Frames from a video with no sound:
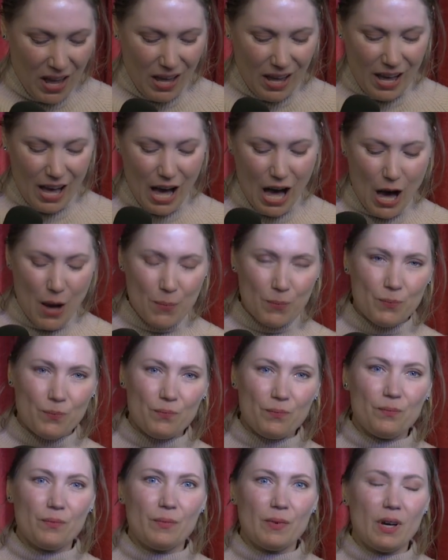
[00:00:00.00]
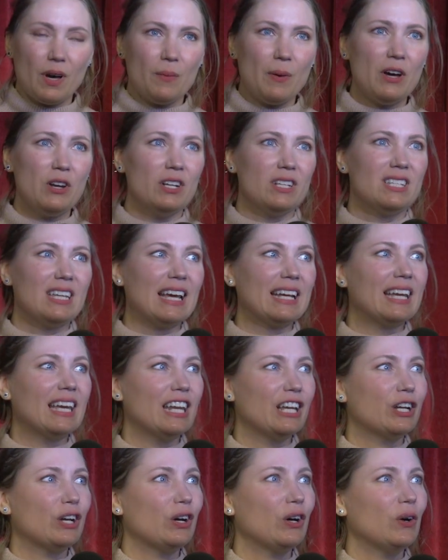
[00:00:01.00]
About a decade
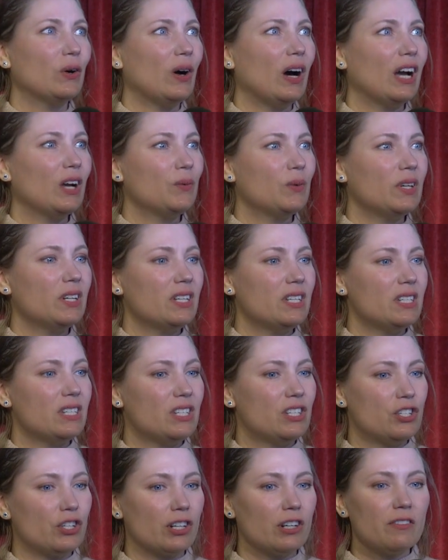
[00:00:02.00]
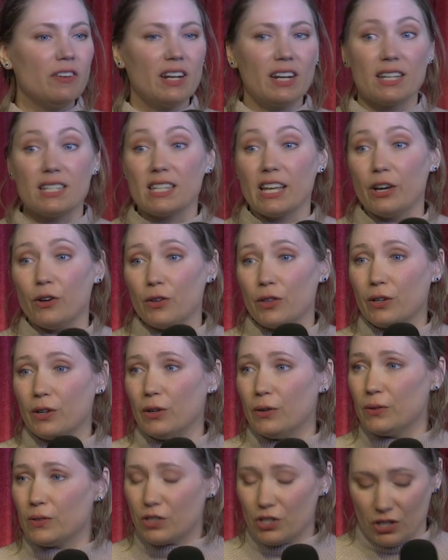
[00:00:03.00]
ago, I was certified as a health
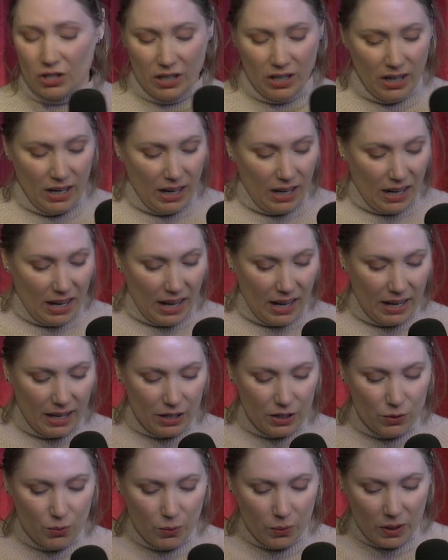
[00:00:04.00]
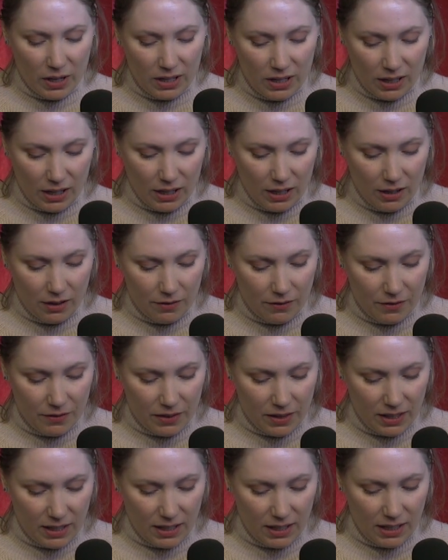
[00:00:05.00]
coach. And one of
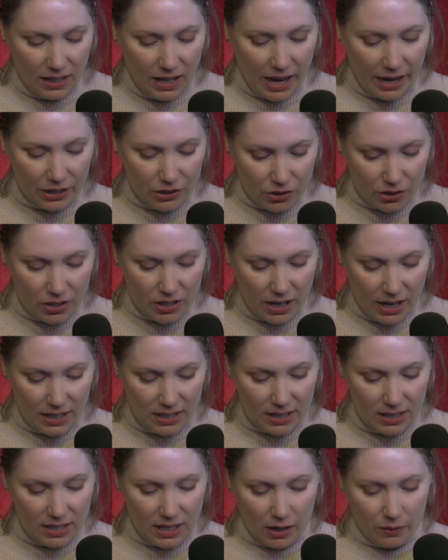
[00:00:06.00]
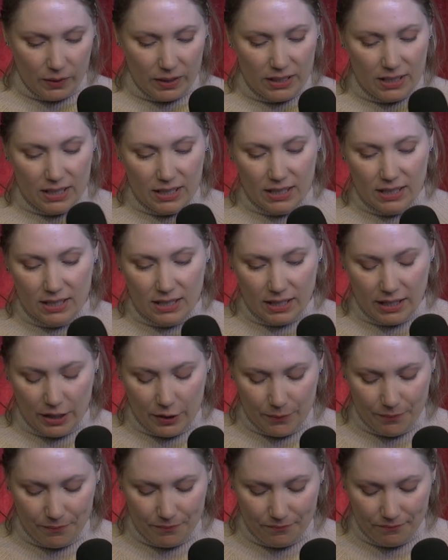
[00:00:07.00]
the exercises that we did,
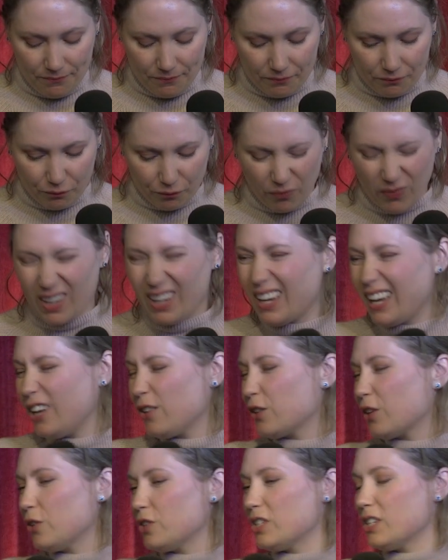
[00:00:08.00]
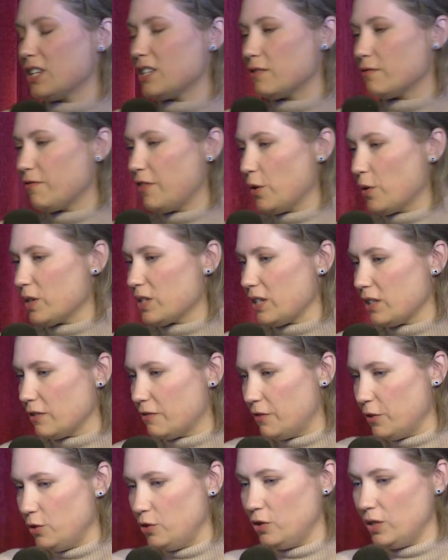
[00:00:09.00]
a health coach doesn't focus on the
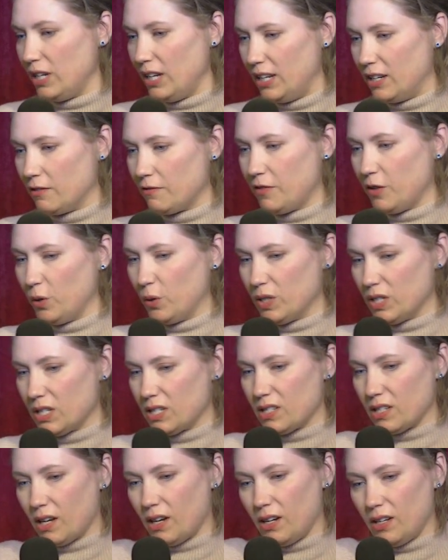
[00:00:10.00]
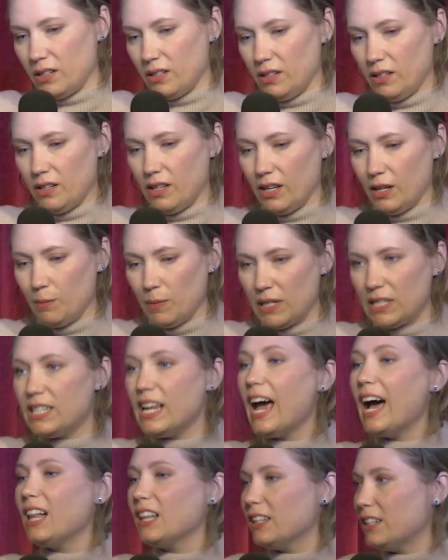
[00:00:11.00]
food you eat. It focuses on the
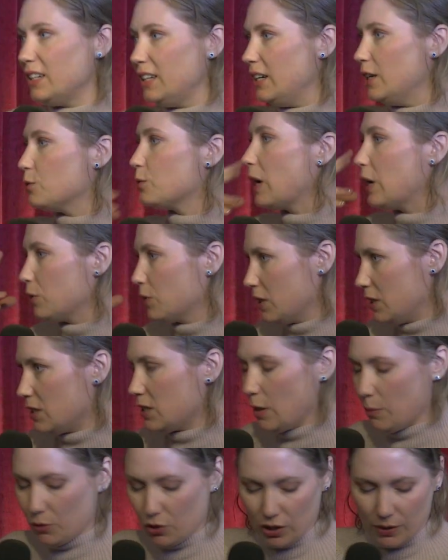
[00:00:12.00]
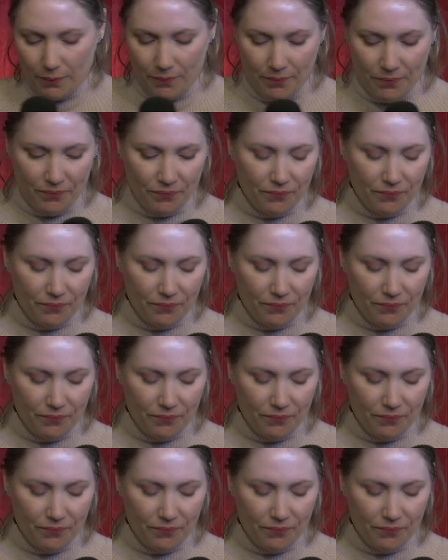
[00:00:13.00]
mentality around consumption.